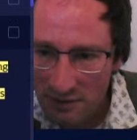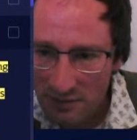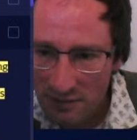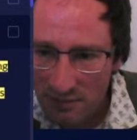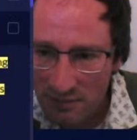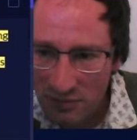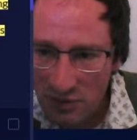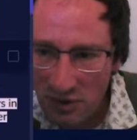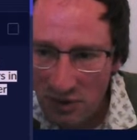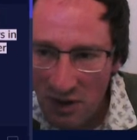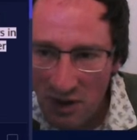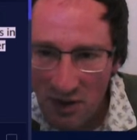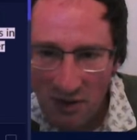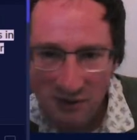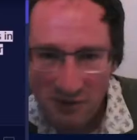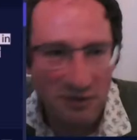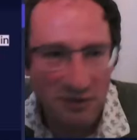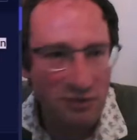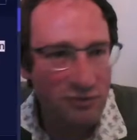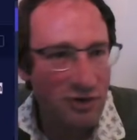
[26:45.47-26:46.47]
No,
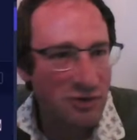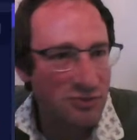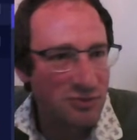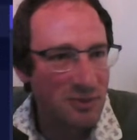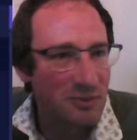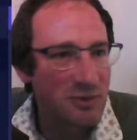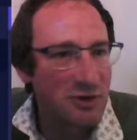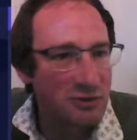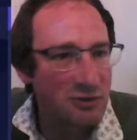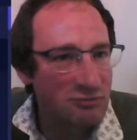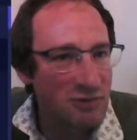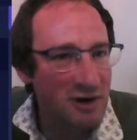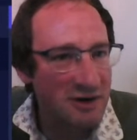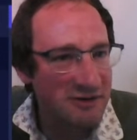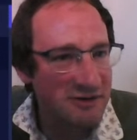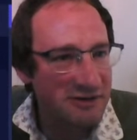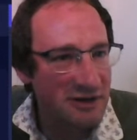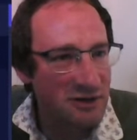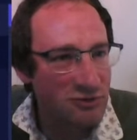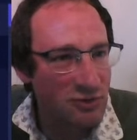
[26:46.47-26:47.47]
it's not the first one. We could run a
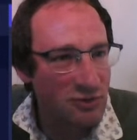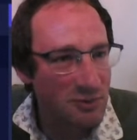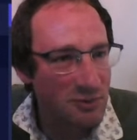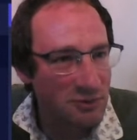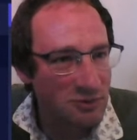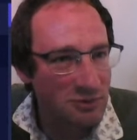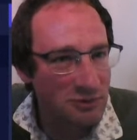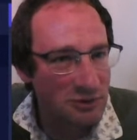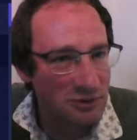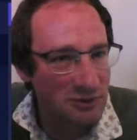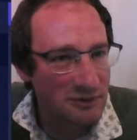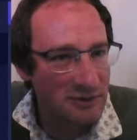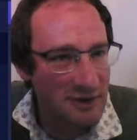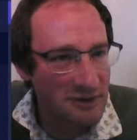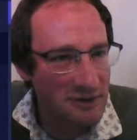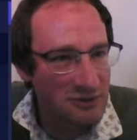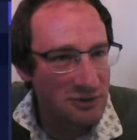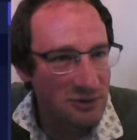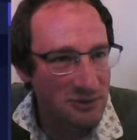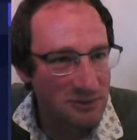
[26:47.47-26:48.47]
search for it, which we'll
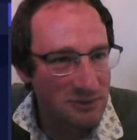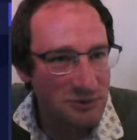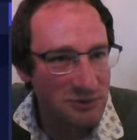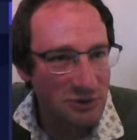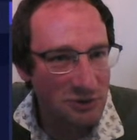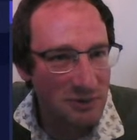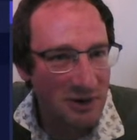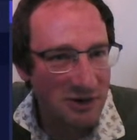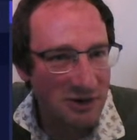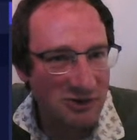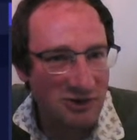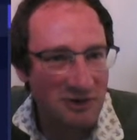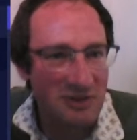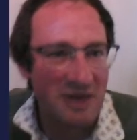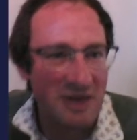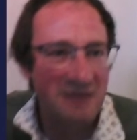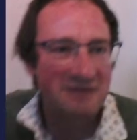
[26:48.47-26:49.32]
do when I show you that in a